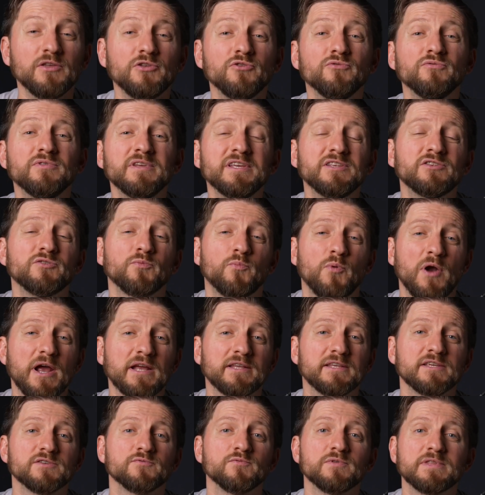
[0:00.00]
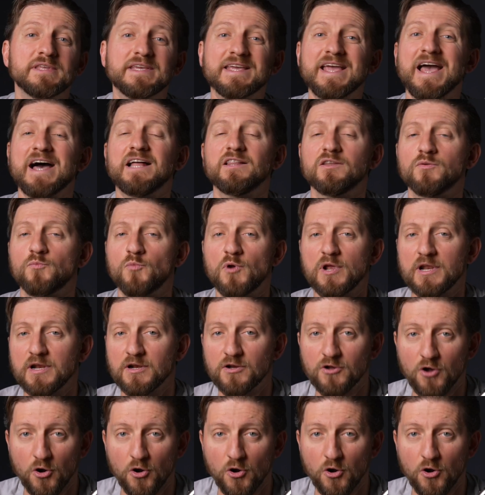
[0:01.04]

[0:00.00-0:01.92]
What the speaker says: You need to practice with calibrated